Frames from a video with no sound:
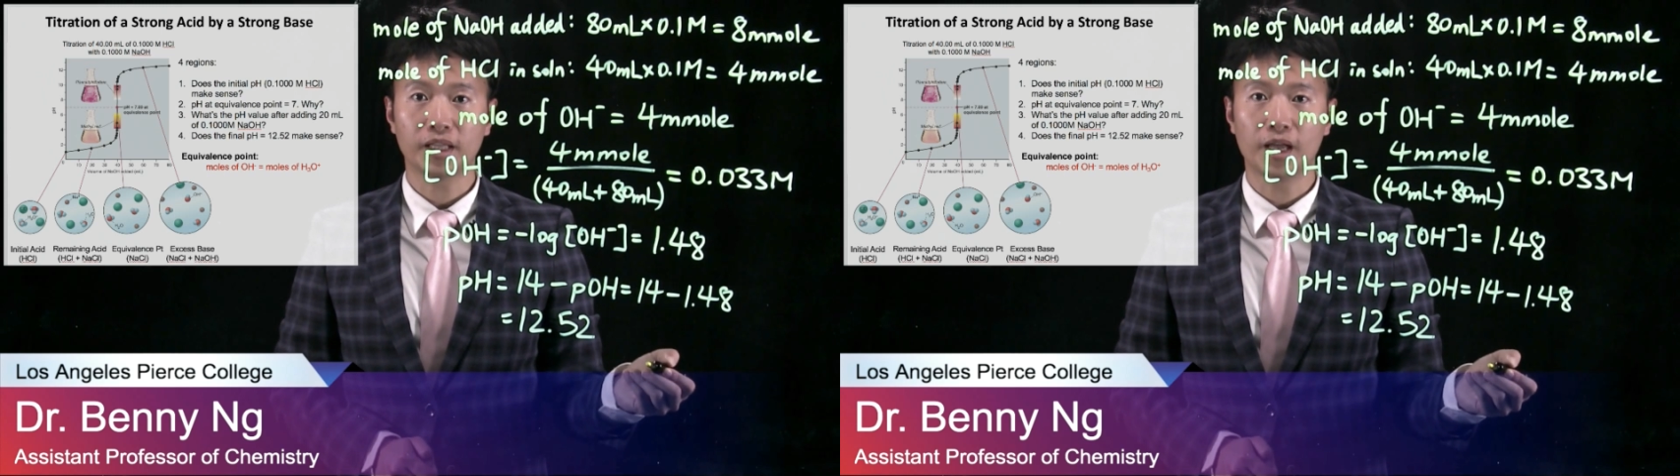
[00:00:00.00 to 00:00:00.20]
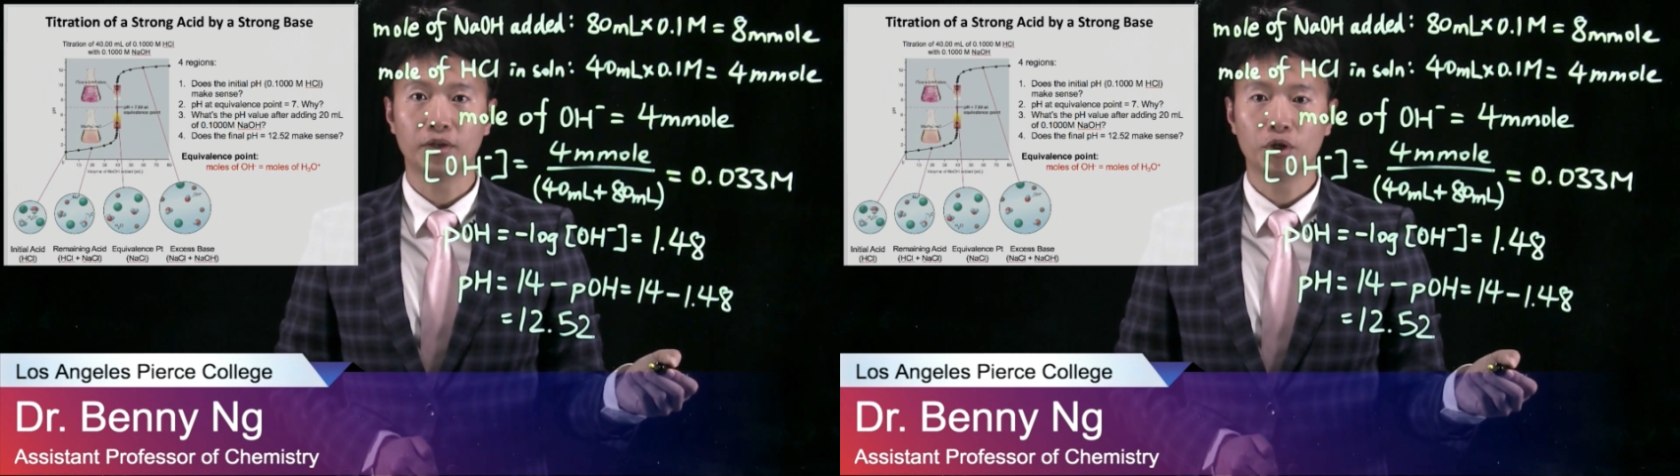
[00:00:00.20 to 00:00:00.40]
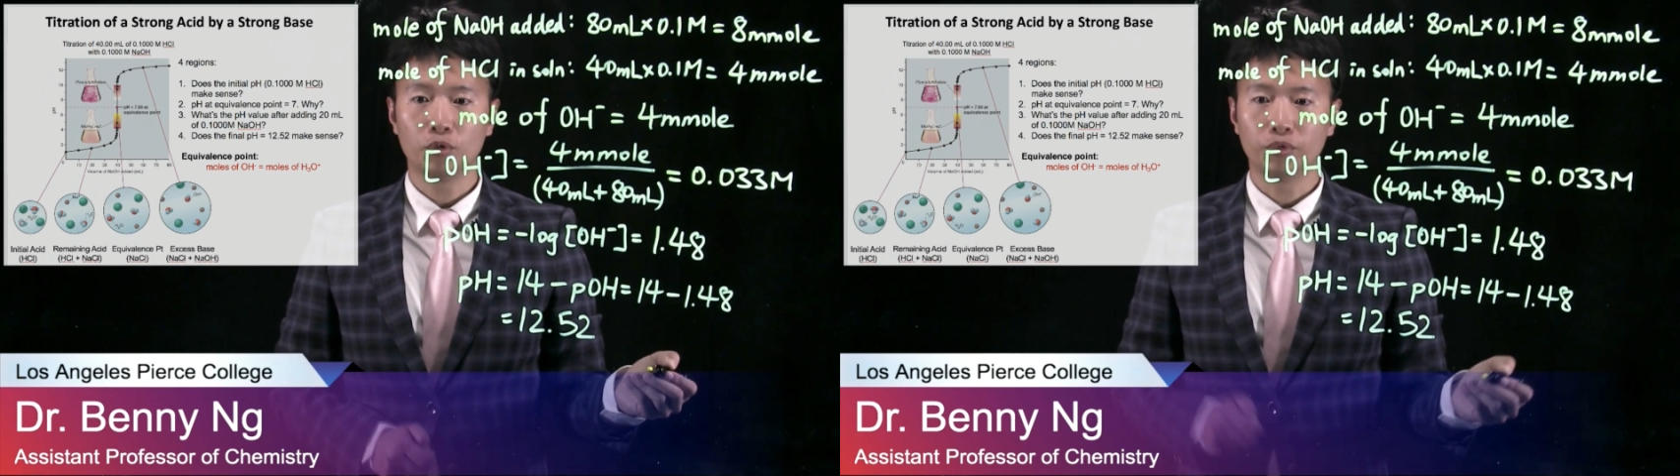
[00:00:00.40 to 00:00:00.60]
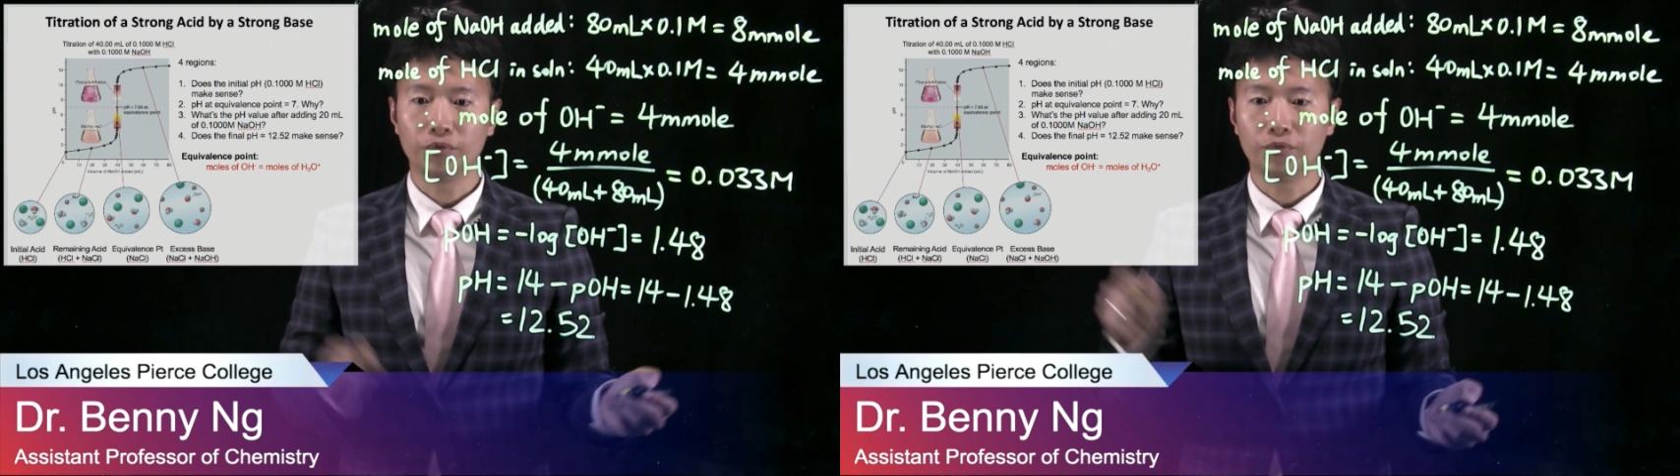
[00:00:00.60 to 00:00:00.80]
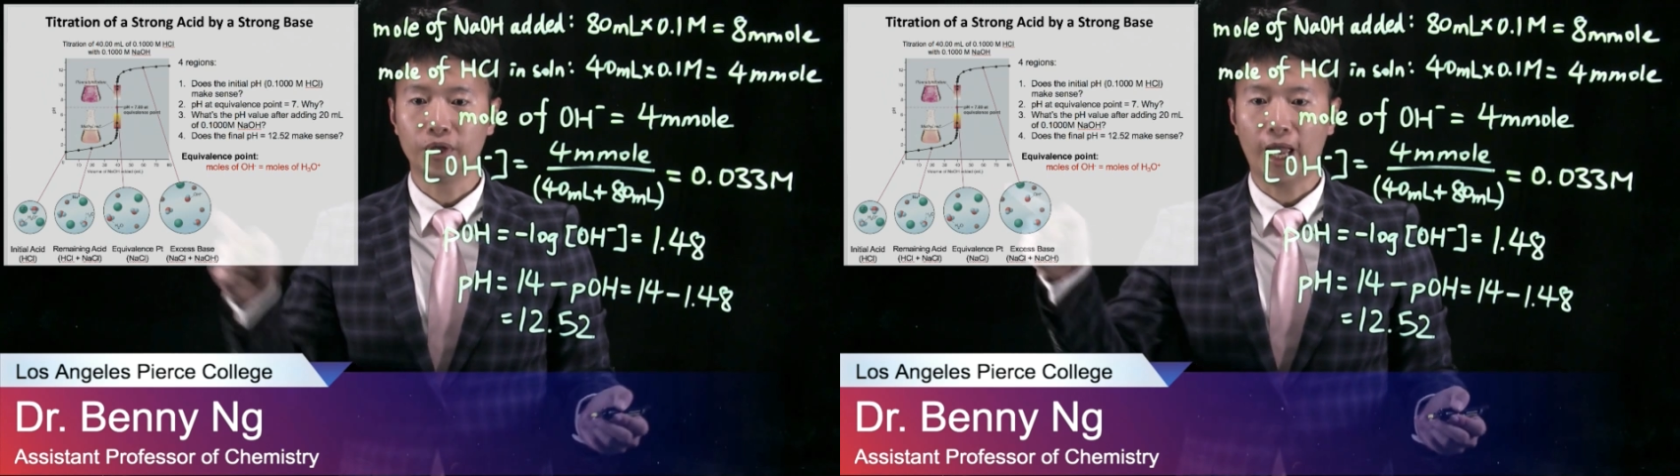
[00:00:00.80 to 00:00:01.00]
that
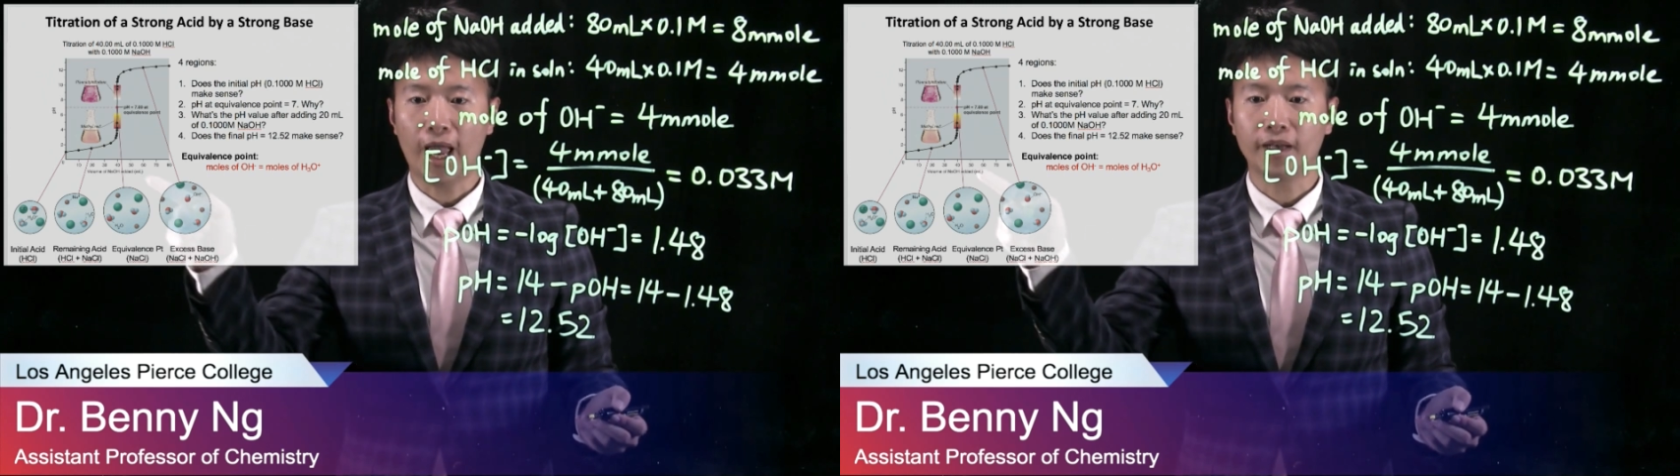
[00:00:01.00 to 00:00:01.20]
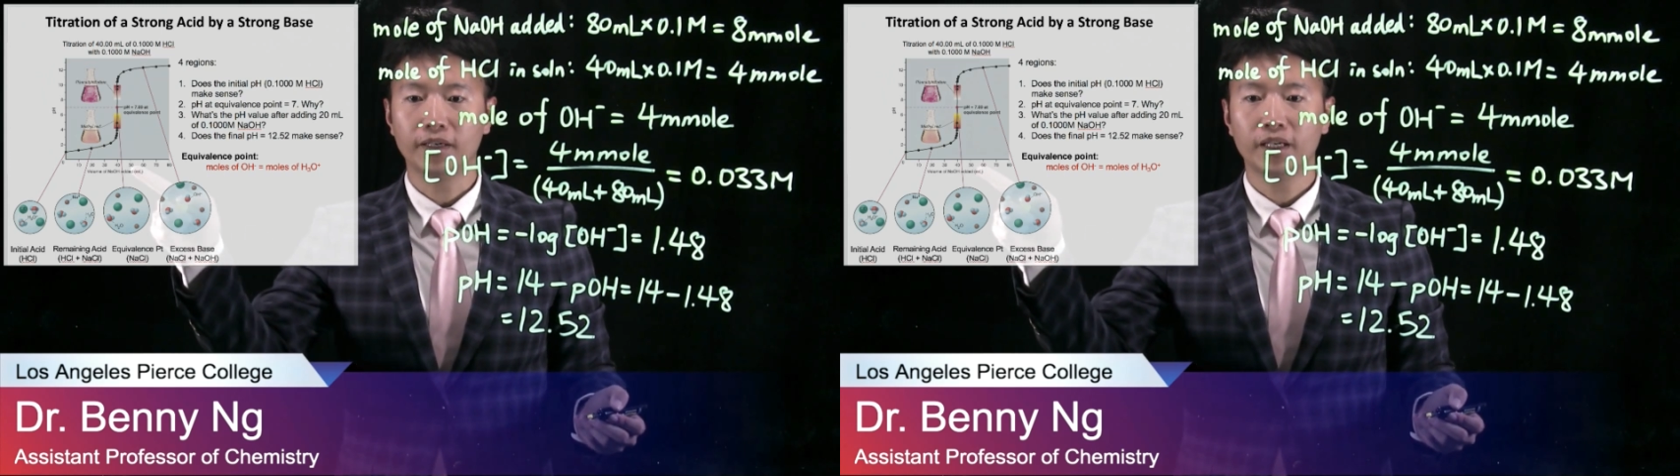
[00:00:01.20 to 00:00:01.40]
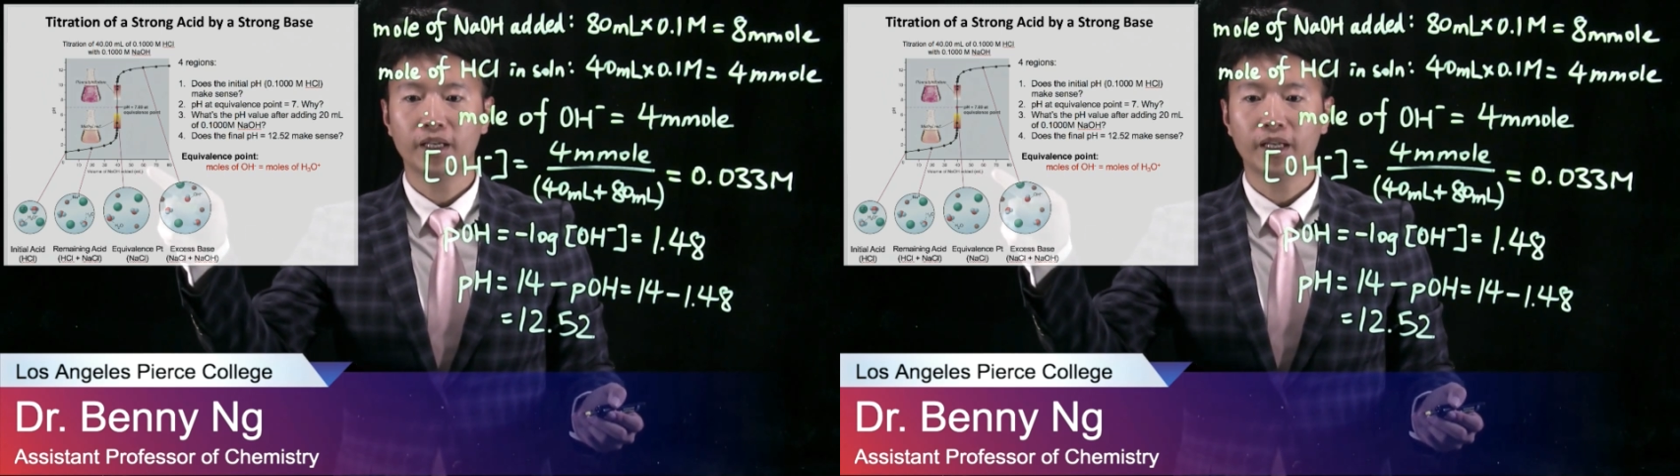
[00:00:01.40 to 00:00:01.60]
if we add